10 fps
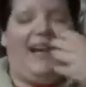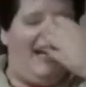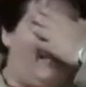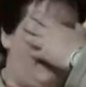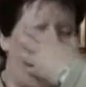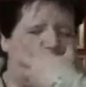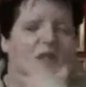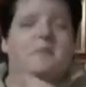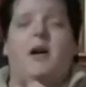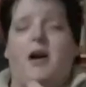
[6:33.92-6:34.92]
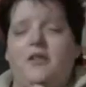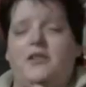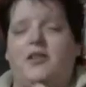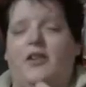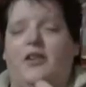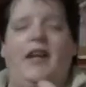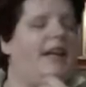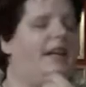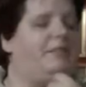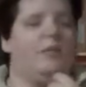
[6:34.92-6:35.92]
And there's this mask on,
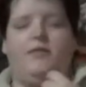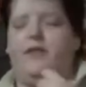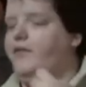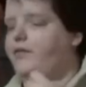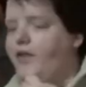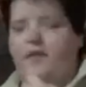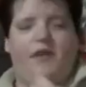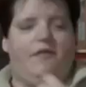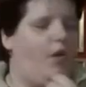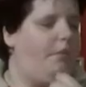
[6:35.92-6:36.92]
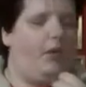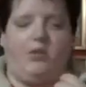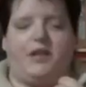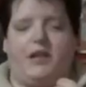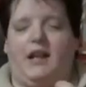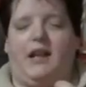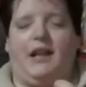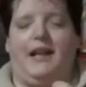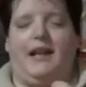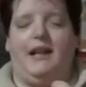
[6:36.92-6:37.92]
and he's moving very
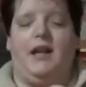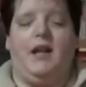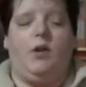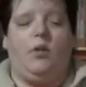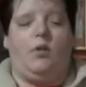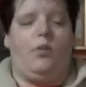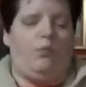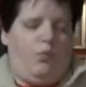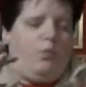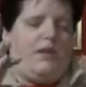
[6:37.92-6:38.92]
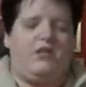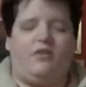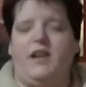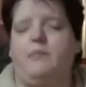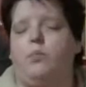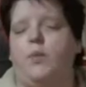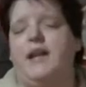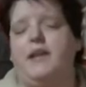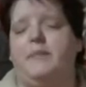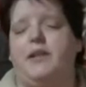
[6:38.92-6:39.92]
robotically, which is really
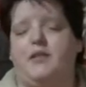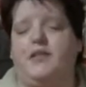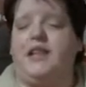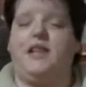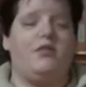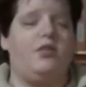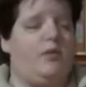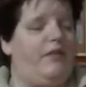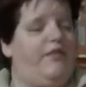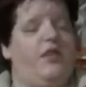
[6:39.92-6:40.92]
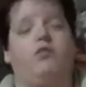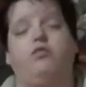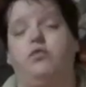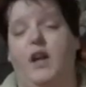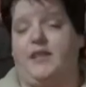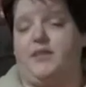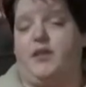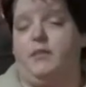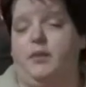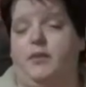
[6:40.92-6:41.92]
weird because he doesn't do it for the rest of
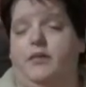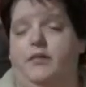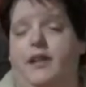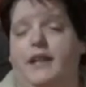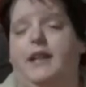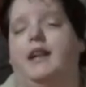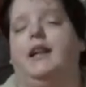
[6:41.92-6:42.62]
the movie.